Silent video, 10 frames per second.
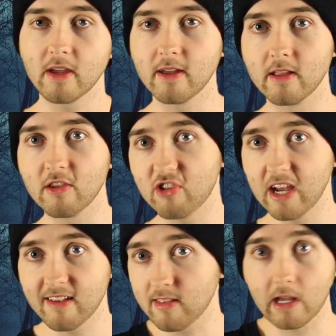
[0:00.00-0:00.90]
And she
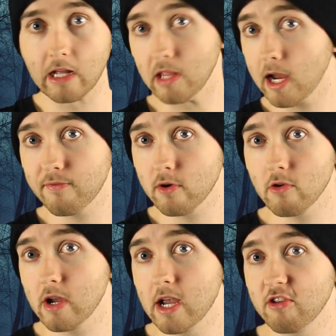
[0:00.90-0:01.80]
has, like, a knife in
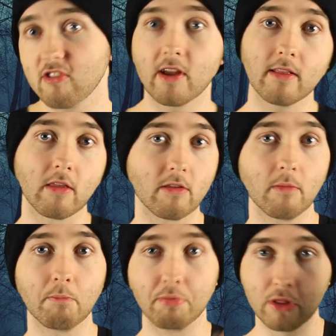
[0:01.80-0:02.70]
her hand. She's got the
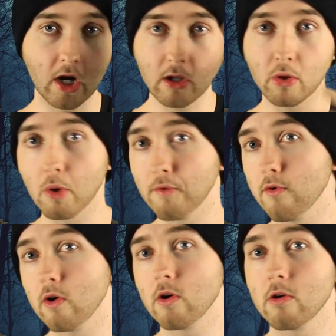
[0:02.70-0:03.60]
blood all
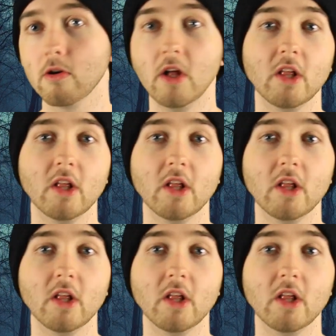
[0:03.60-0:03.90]
over her.